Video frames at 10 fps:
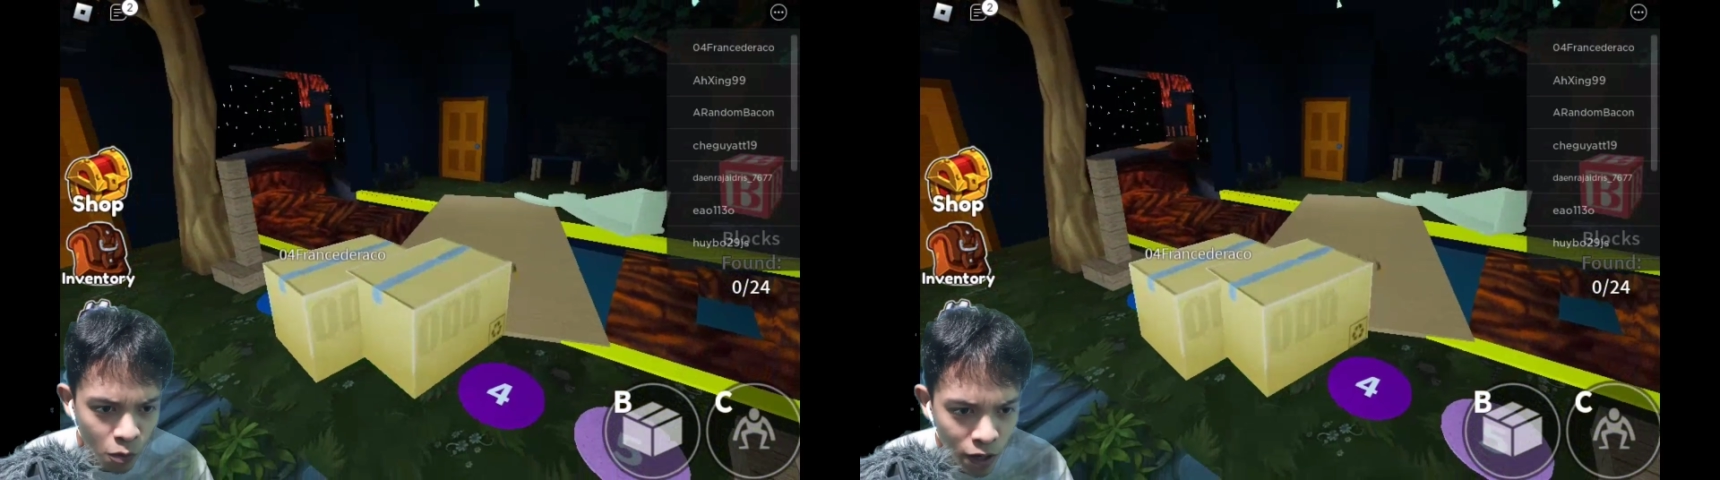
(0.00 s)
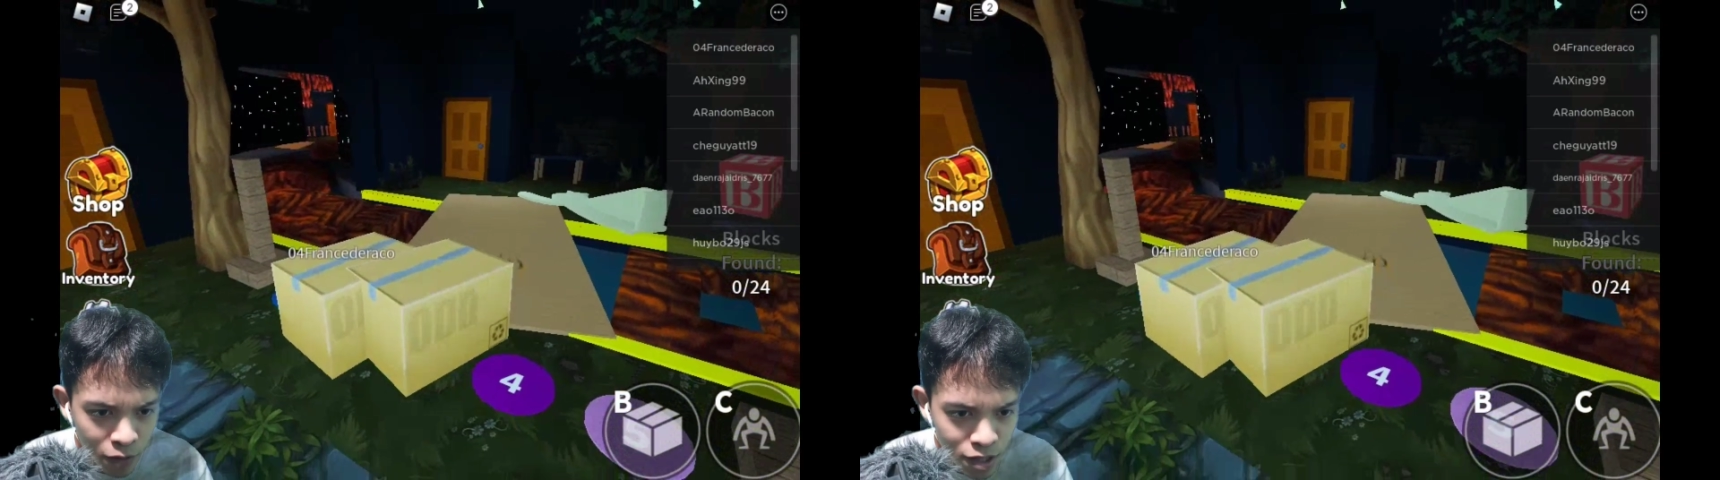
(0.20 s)

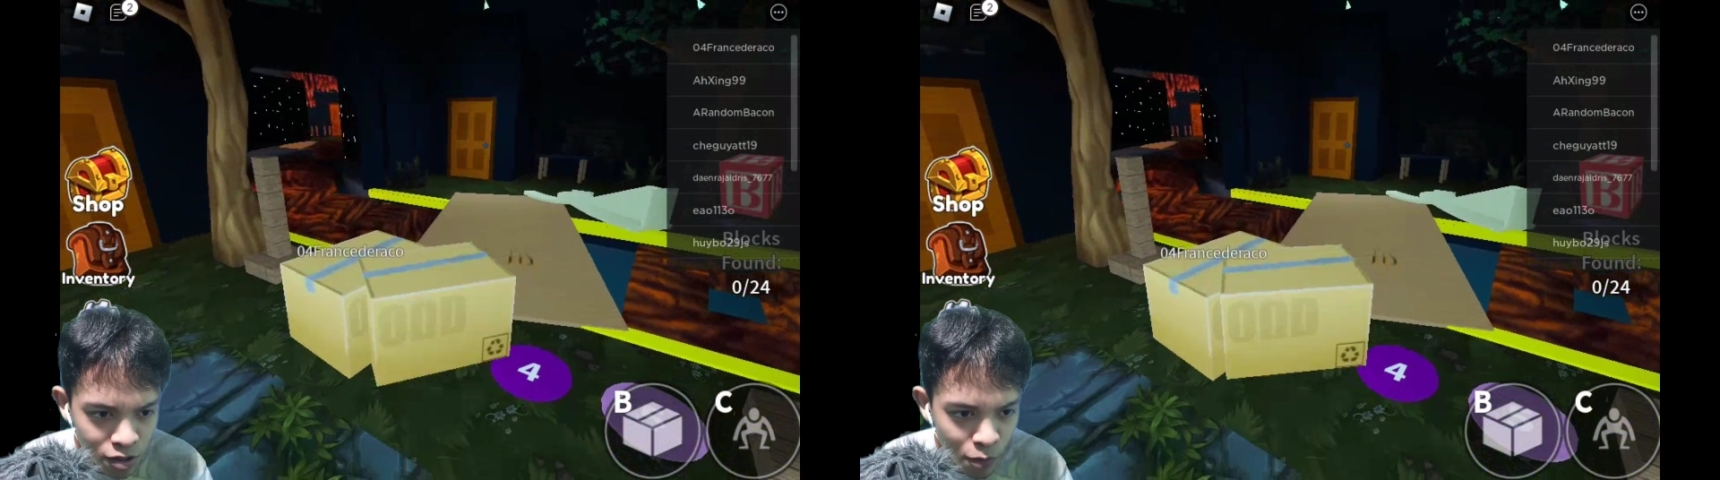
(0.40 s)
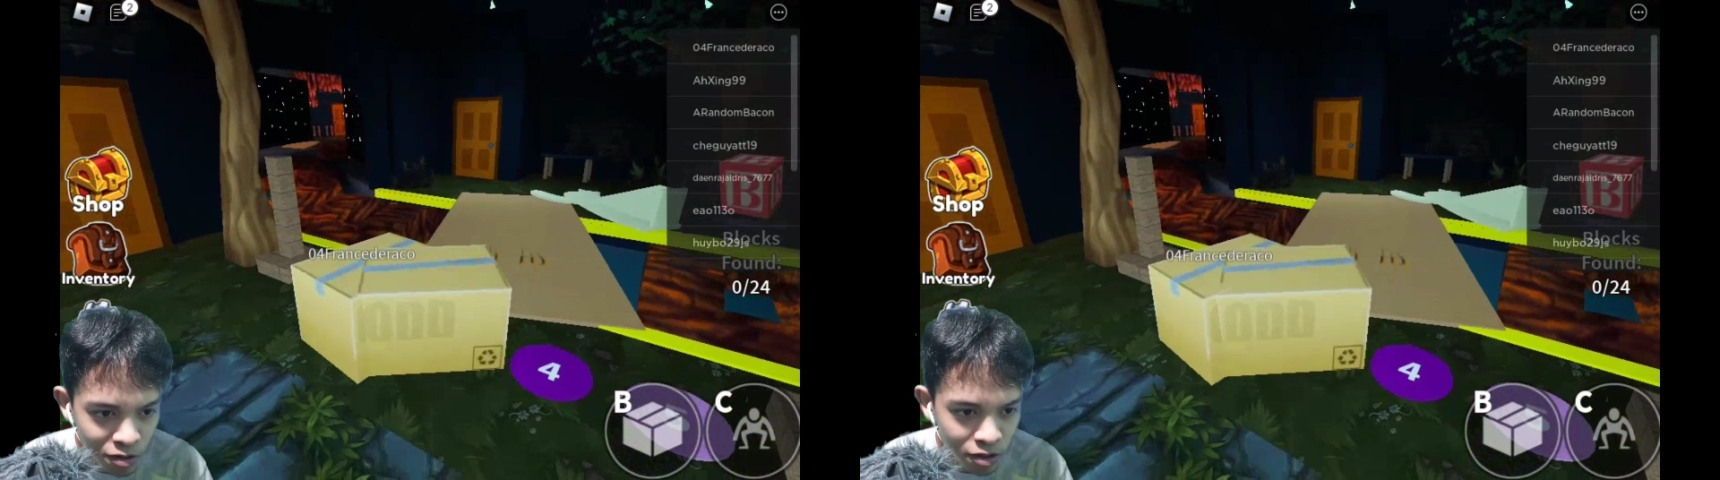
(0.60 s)
What are we
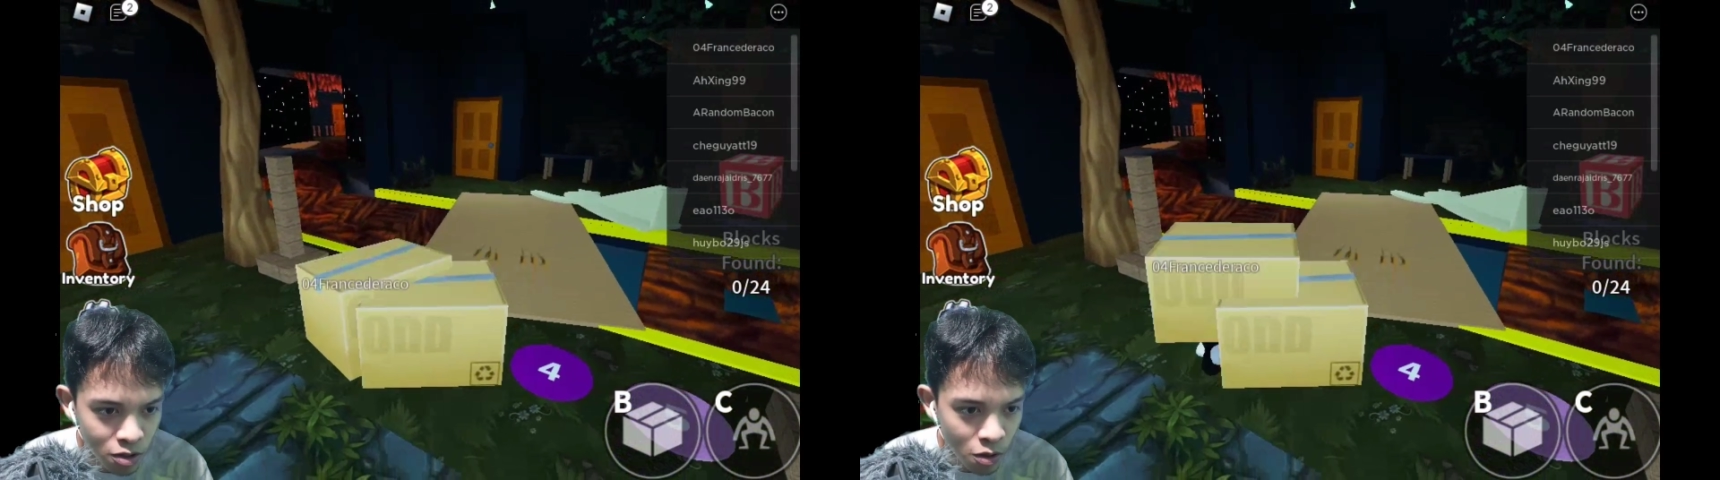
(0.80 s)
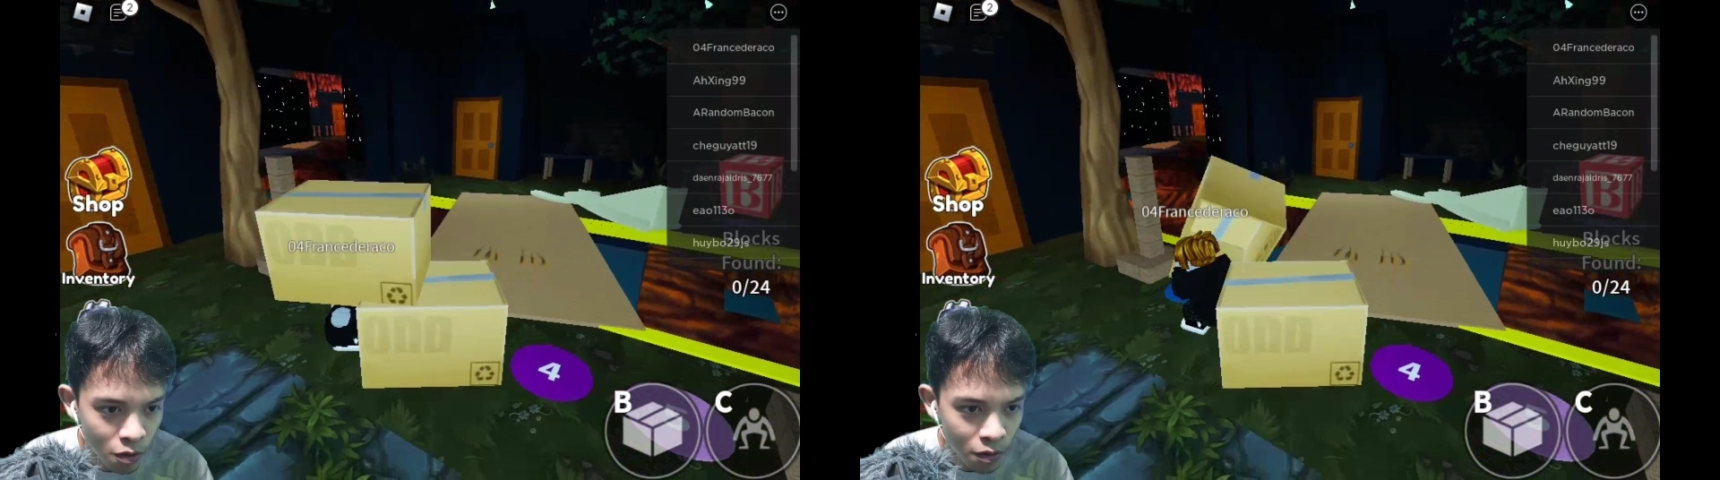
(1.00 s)
supposed to
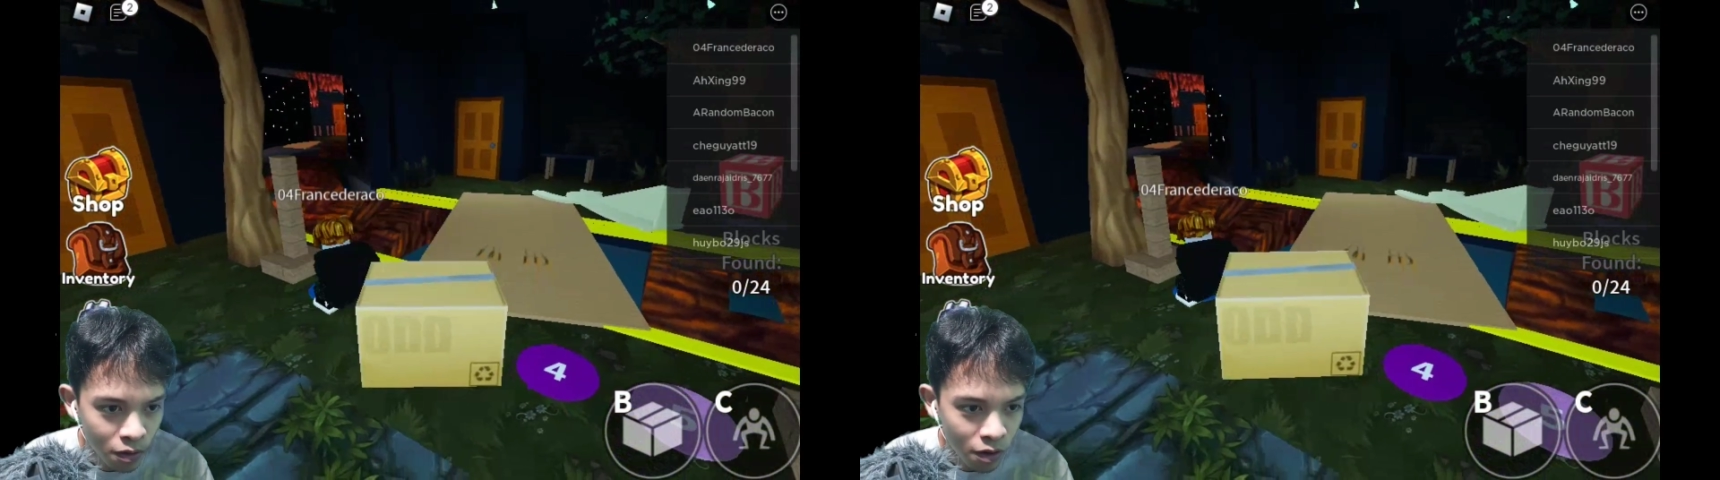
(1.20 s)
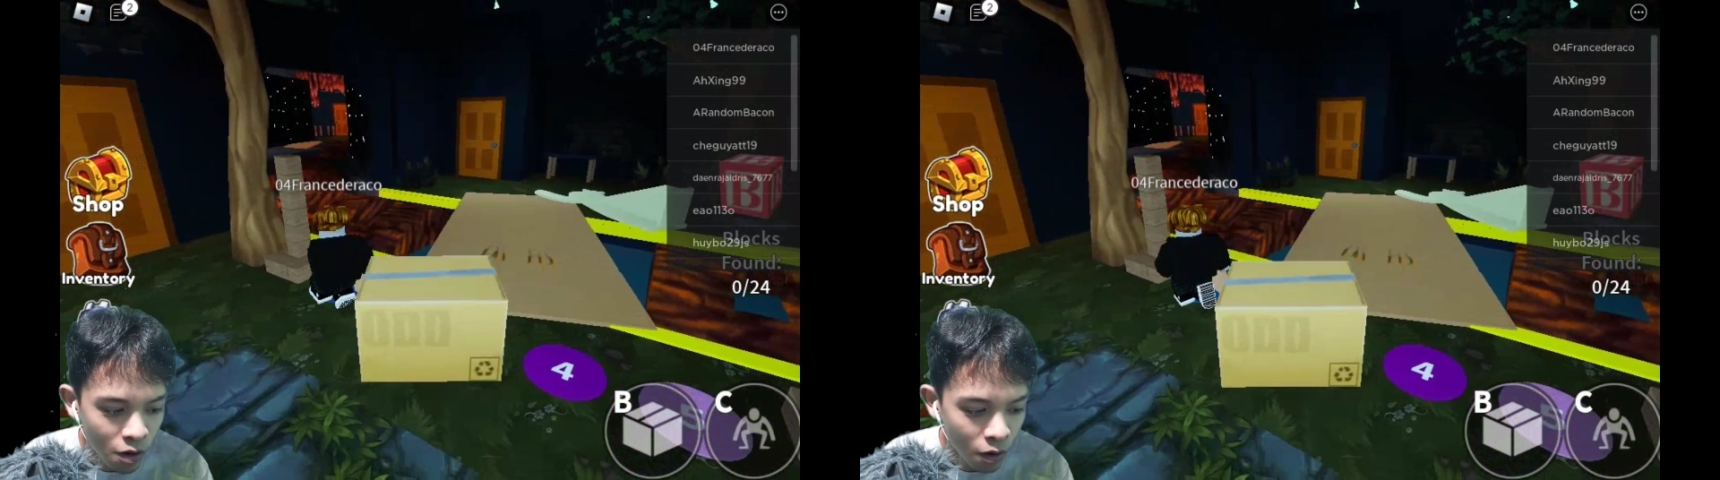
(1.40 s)
do?
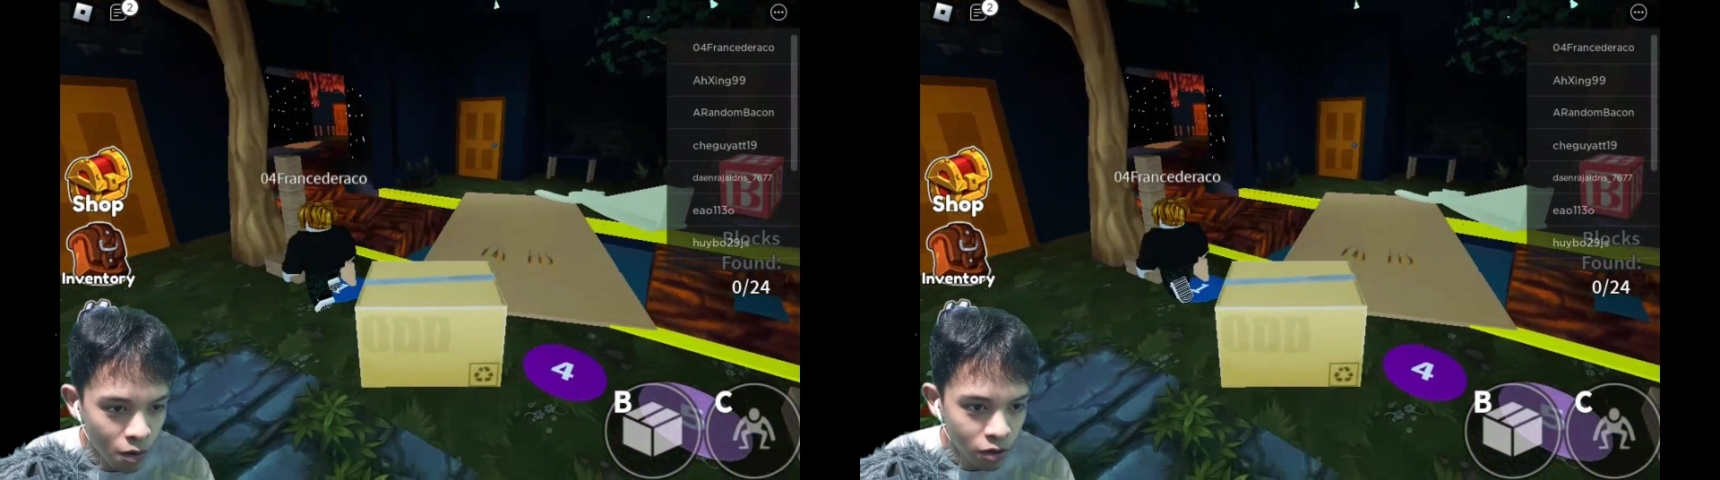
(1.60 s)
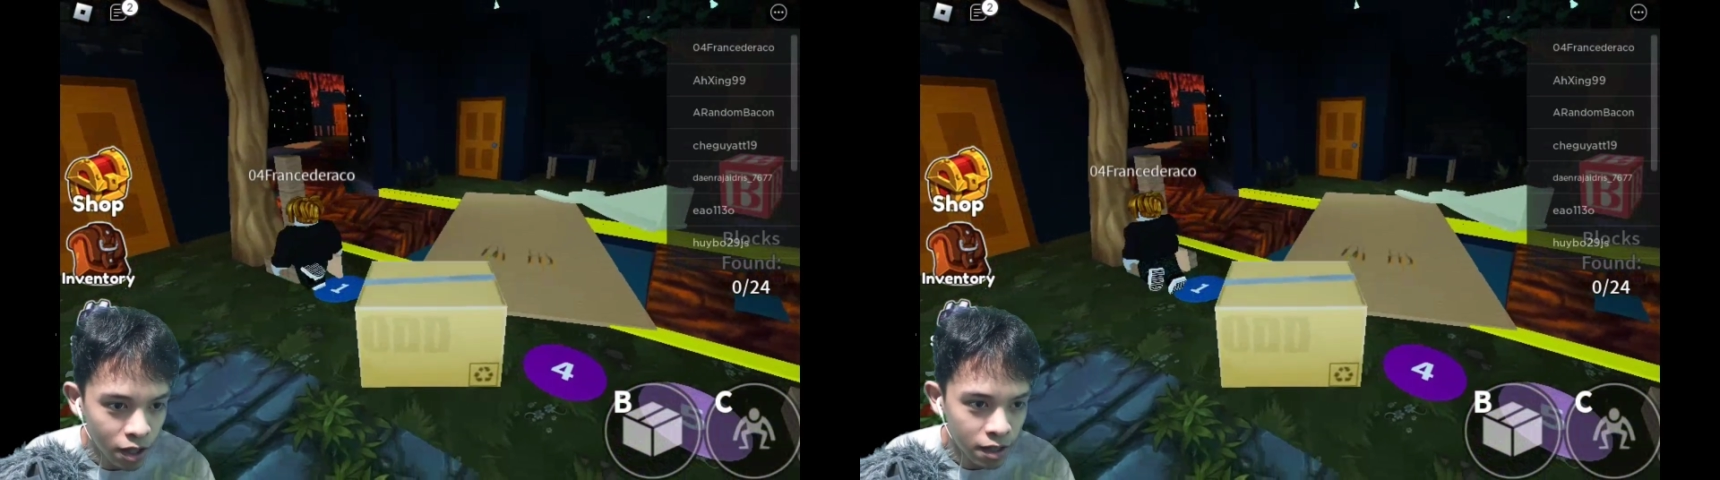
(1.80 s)
Oh,
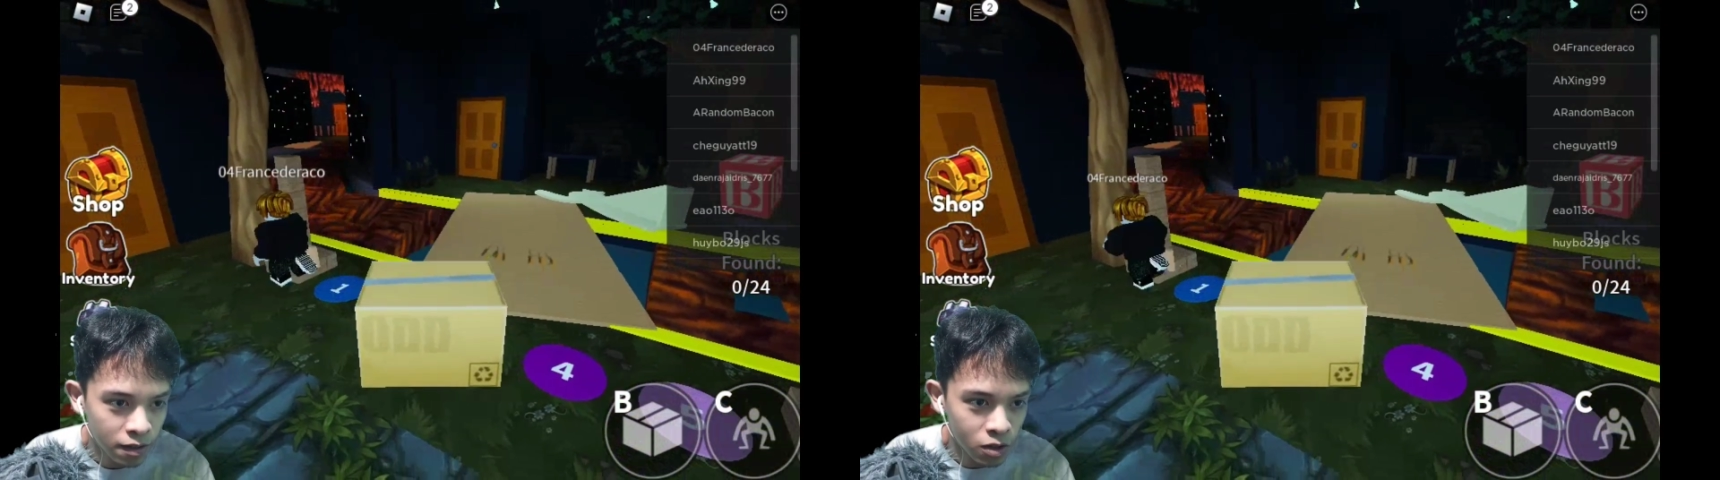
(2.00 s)
okay.